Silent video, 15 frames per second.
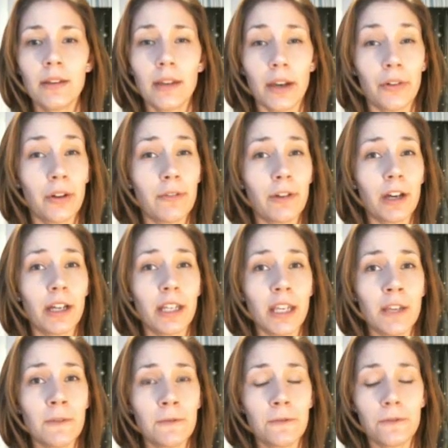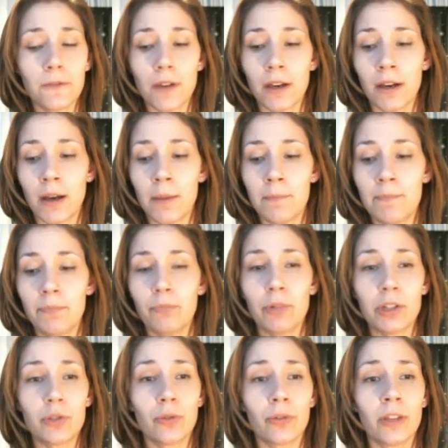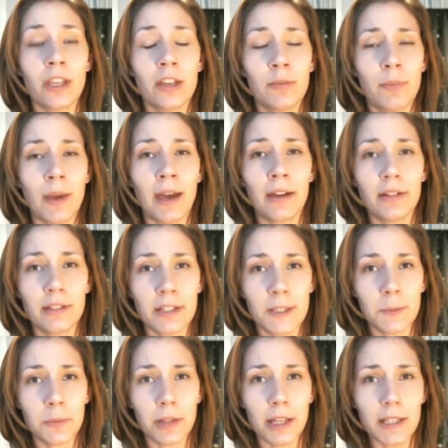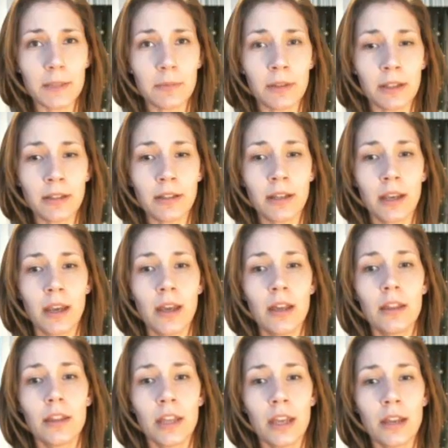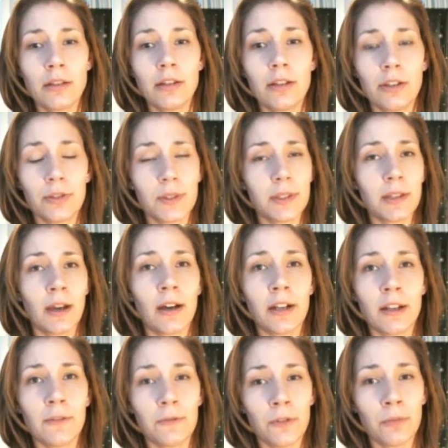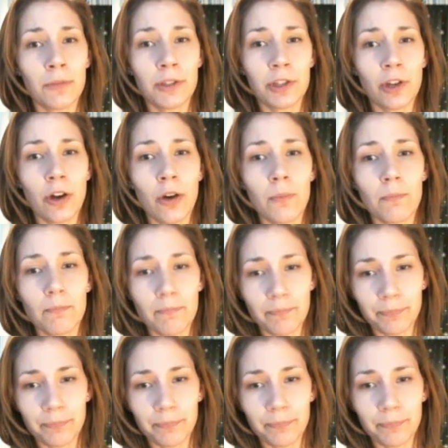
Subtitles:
However, if we're talking about displacement, then you're starting from the top,